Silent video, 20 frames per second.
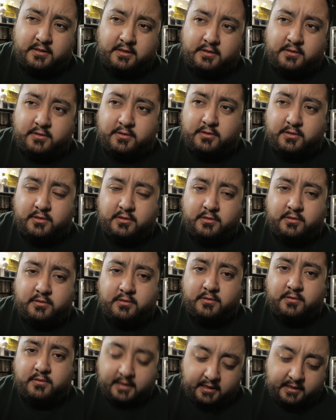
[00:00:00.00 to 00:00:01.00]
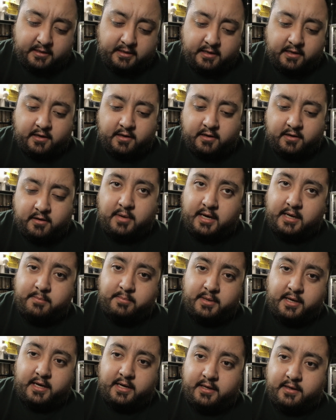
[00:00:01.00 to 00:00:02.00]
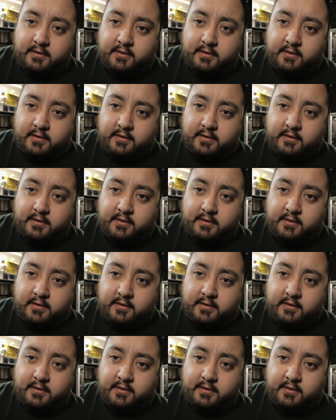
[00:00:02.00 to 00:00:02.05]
you soon. Take care. Bye bye.